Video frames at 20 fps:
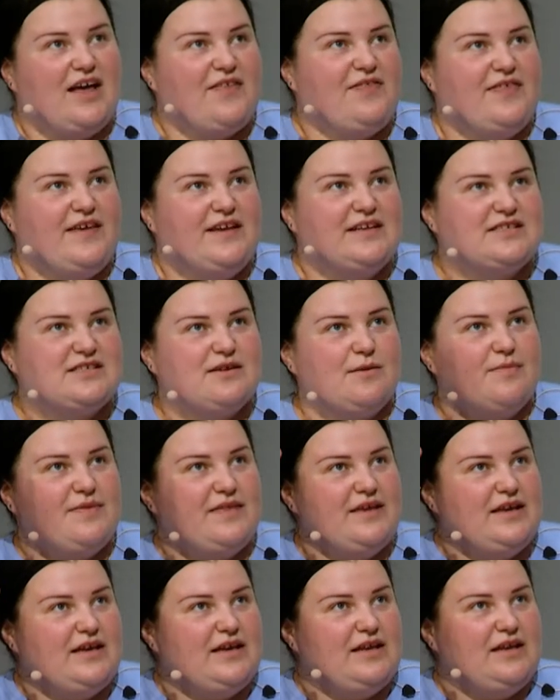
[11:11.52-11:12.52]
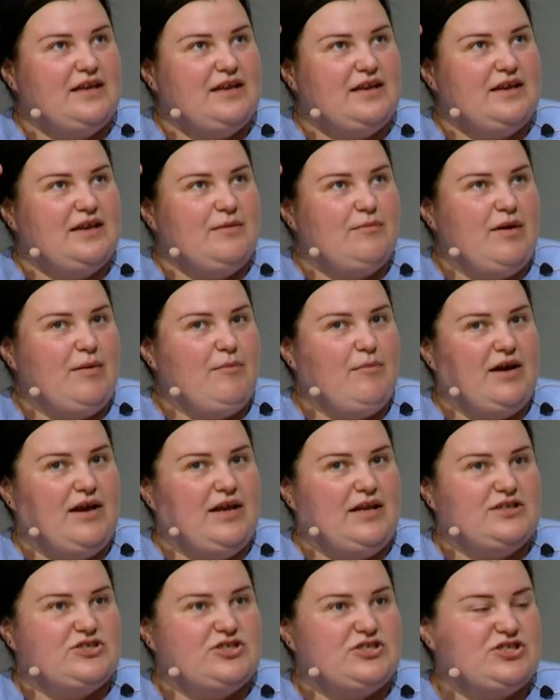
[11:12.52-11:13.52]
I think something in, in my
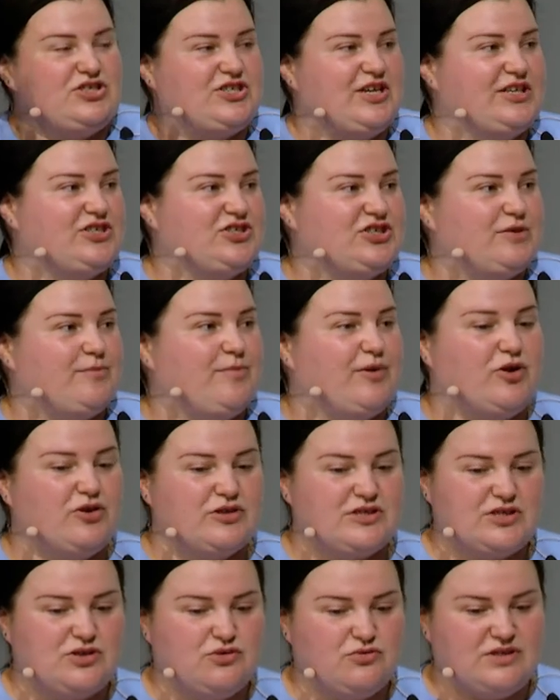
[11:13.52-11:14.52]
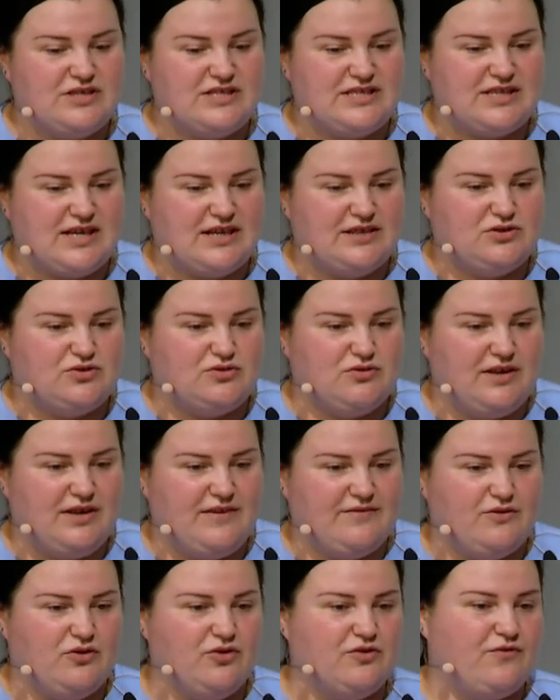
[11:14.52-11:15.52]
mind just changed it, because you decide to
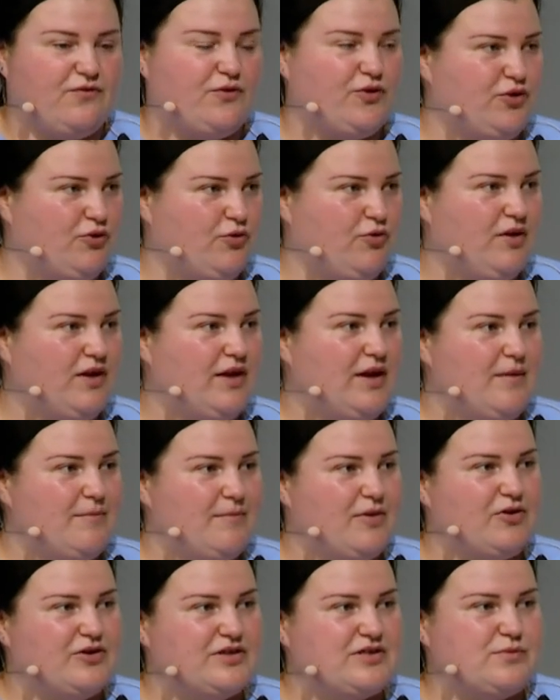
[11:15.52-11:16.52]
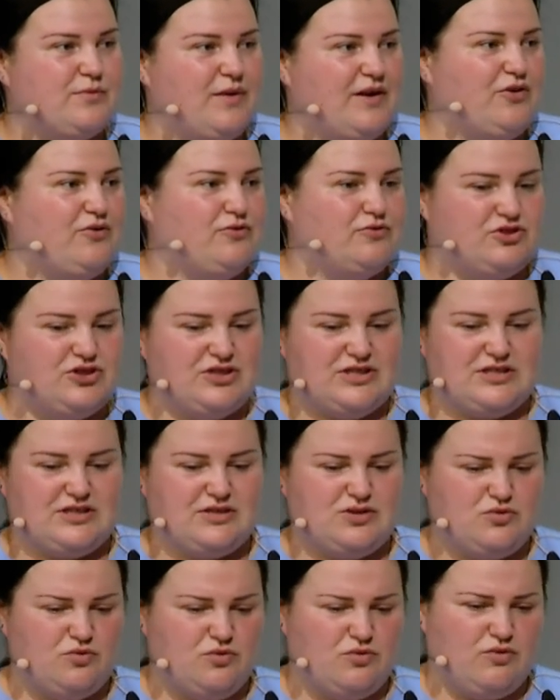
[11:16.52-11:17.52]
live not for you, because when you
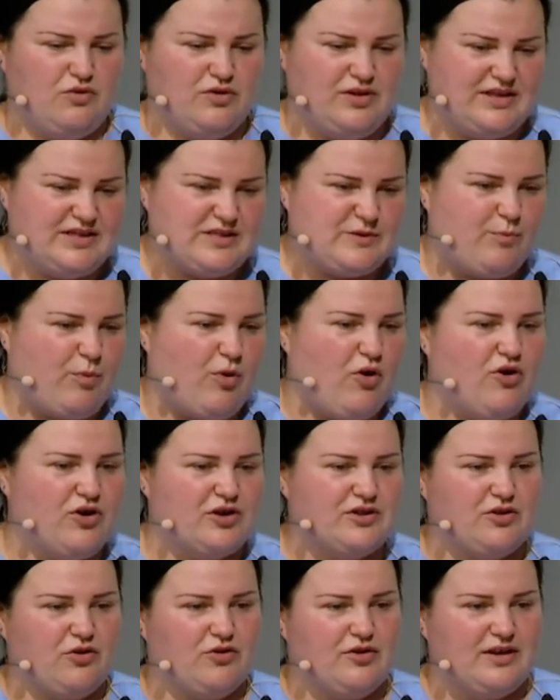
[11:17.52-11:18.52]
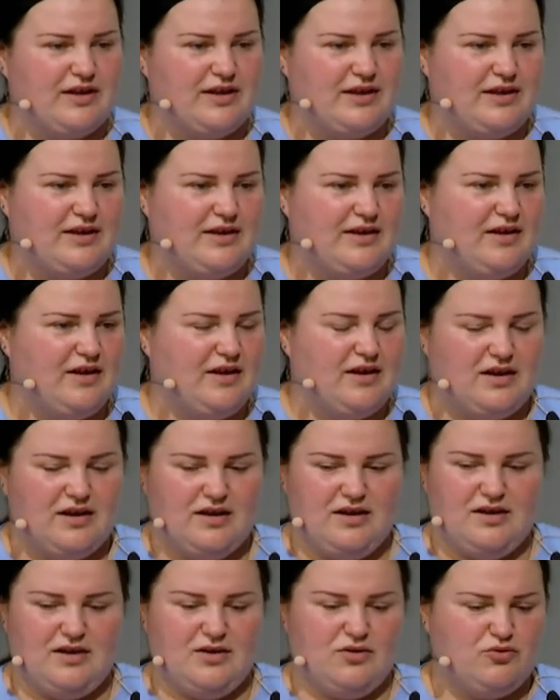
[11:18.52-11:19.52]
just do only sport, only
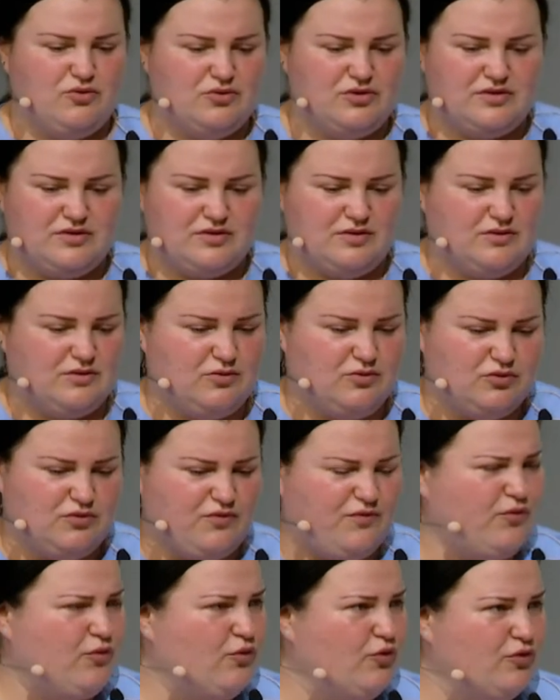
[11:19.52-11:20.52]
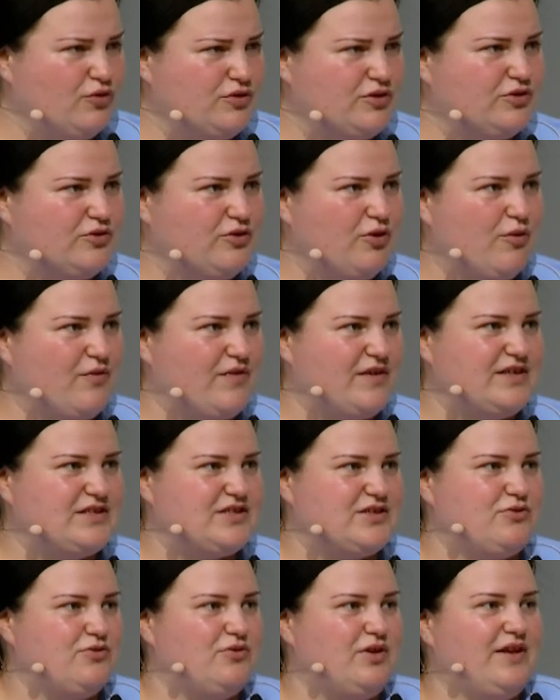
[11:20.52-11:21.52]
uh, good, uh, good food, you know
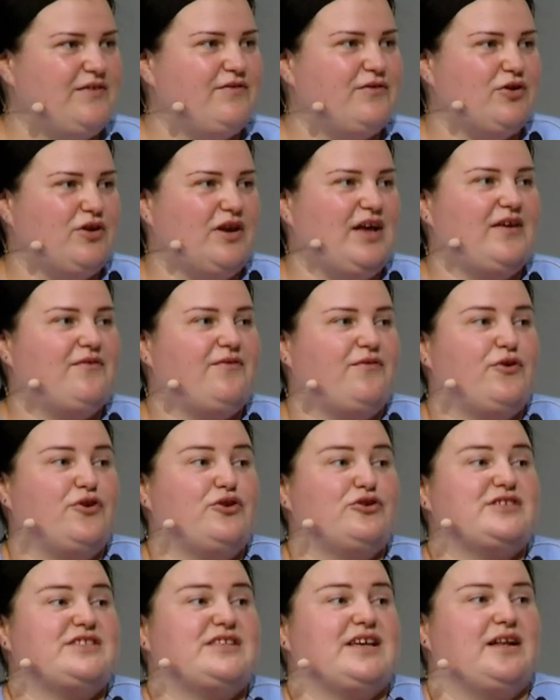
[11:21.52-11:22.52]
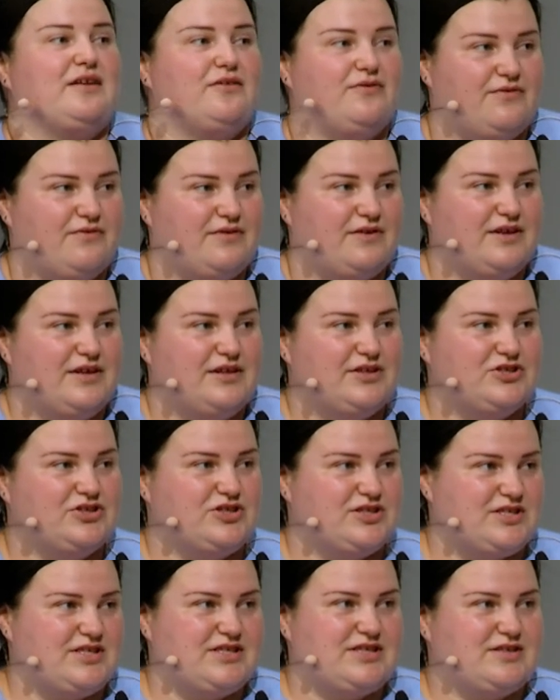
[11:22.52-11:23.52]
this, you live your life for yourself.
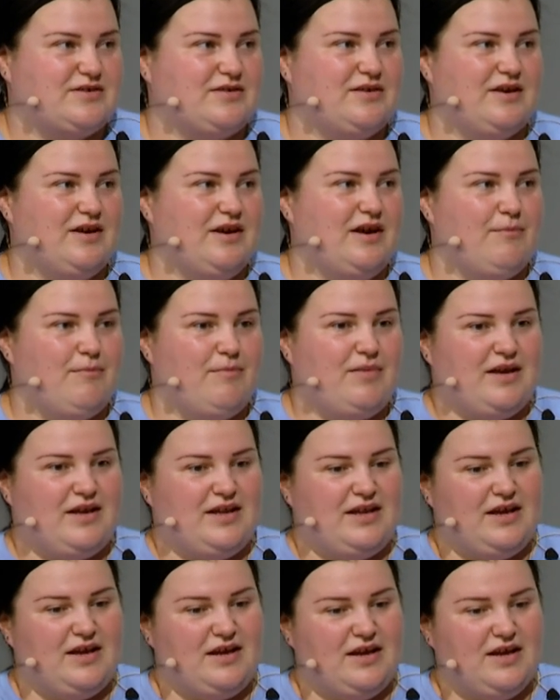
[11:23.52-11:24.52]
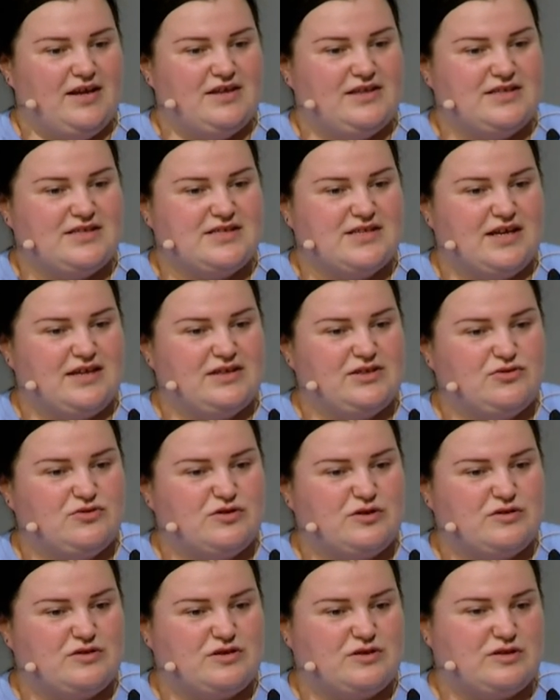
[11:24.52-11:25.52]
Just, uh, but, and I decide
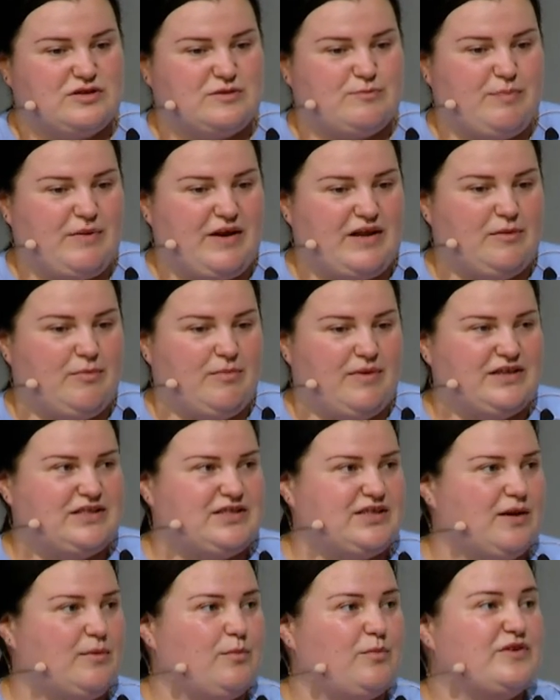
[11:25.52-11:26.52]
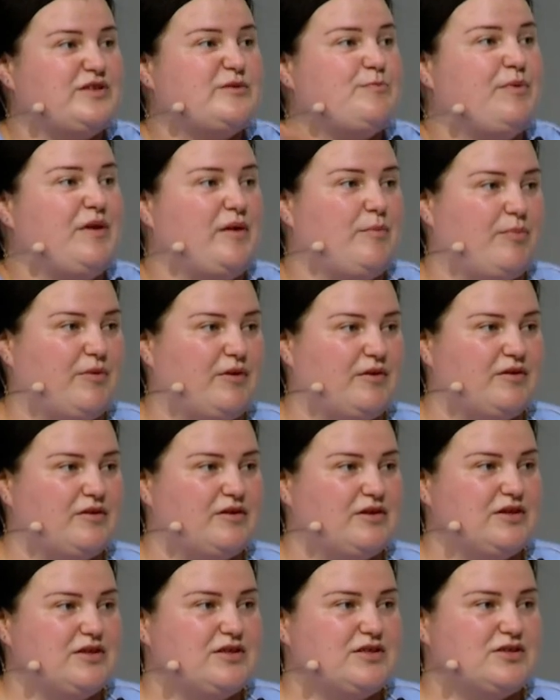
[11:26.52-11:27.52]
to spend my time with
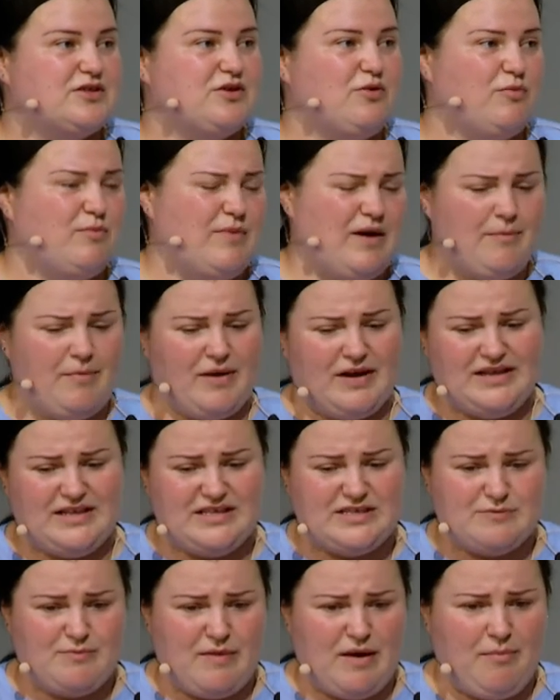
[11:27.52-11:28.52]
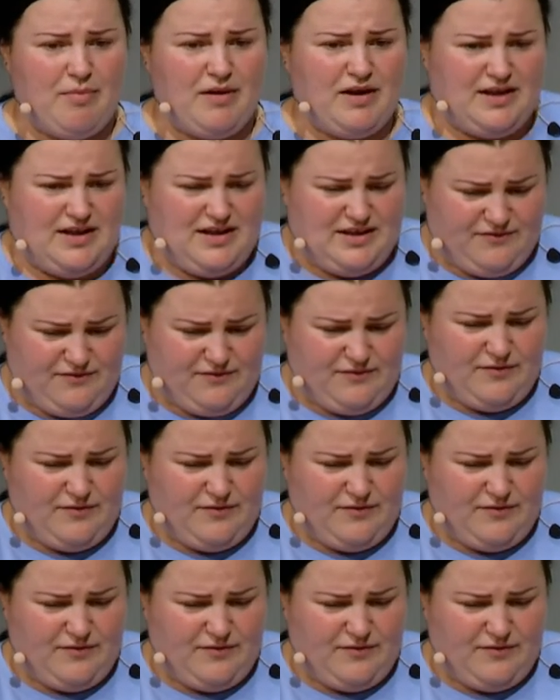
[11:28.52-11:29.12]
people. Mm-hmm. So my body, it's my body.